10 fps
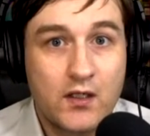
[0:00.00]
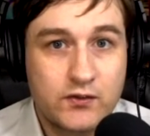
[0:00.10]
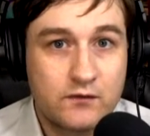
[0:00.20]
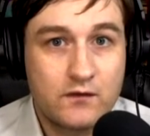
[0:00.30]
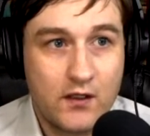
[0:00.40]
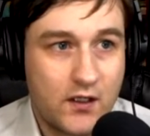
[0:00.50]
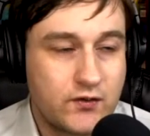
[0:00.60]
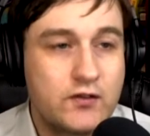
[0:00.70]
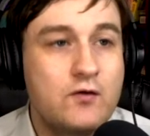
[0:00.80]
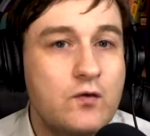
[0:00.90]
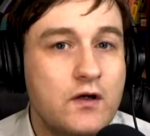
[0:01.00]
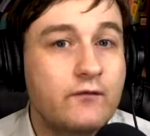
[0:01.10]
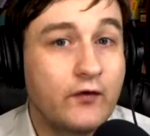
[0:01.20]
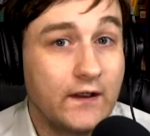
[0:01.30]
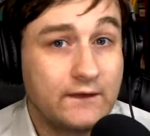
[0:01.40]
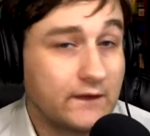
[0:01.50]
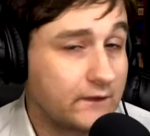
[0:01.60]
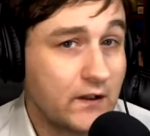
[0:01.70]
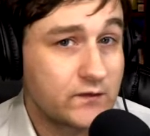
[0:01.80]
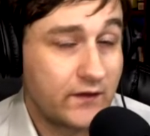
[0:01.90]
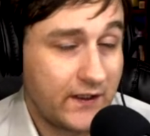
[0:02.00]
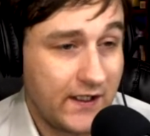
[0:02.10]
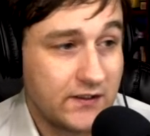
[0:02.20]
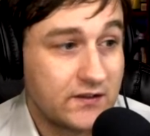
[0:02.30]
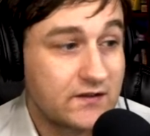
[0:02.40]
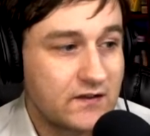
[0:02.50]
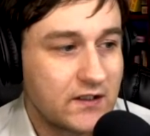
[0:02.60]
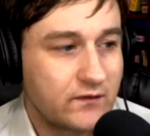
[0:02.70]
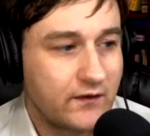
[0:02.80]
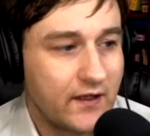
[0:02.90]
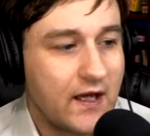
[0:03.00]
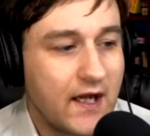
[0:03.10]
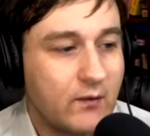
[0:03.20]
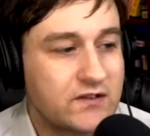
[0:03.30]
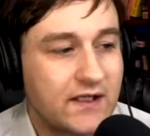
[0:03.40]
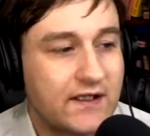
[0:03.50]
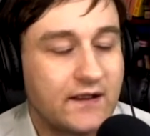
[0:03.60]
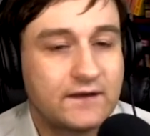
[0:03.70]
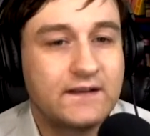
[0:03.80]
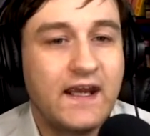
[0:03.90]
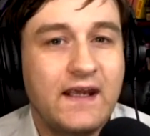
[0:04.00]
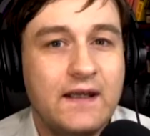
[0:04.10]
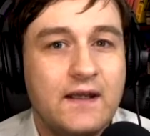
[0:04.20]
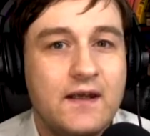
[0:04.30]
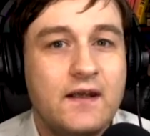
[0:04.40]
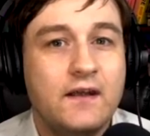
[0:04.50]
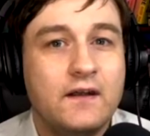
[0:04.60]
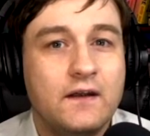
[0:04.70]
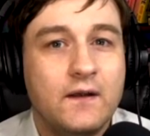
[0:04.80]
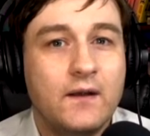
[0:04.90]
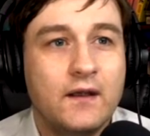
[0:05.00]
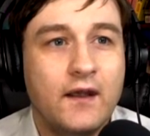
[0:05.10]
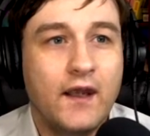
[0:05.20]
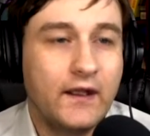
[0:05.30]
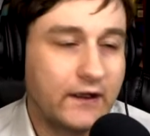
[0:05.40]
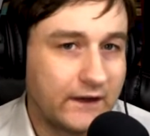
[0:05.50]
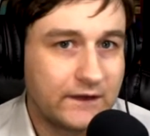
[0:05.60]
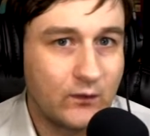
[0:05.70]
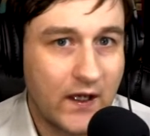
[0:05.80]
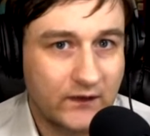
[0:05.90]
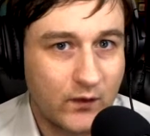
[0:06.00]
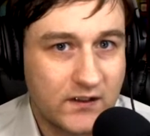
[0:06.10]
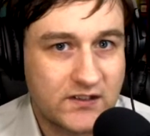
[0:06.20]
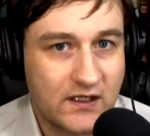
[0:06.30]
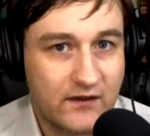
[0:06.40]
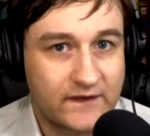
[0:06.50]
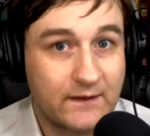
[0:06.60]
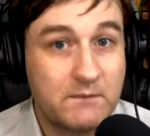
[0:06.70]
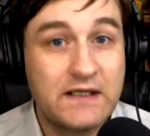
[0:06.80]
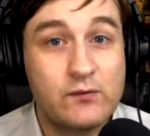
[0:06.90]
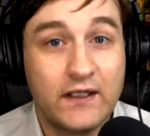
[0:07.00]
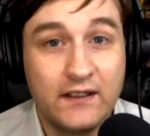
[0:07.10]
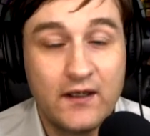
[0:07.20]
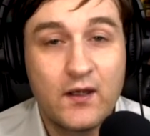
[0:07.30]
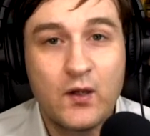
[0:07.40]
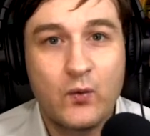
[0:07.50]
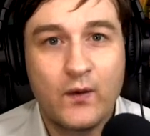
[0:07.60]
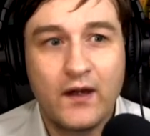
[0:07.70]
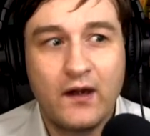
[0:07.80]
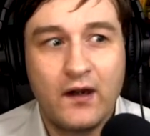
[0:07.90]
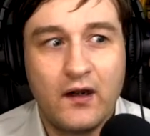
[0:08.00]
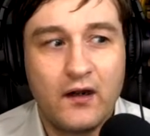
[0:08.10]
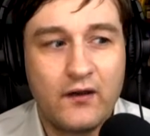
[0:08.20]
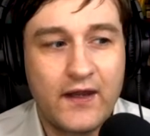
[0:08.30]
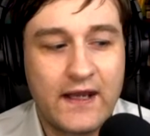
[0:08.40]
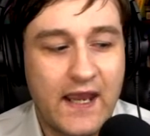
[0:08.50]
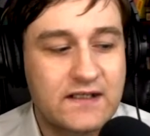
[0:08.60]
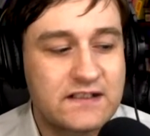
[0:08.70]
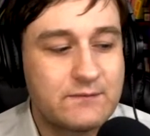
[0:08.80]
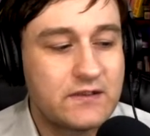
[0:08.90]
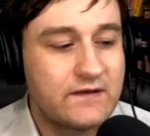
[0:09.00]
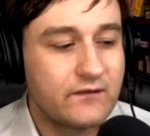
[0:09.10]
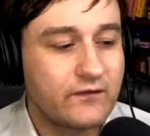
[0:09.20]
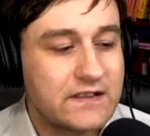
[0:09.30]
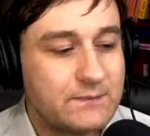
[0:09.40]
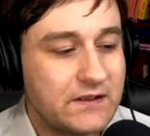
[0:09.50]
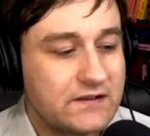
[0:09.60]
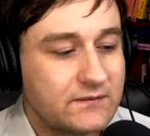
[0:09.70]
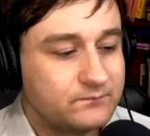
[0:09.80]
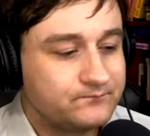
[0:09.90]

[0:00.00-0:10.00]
two-word phrase that starts with an H and starts with an I, which I can't say unless you guys want to share this to MeWe, where they actually believe in free speech.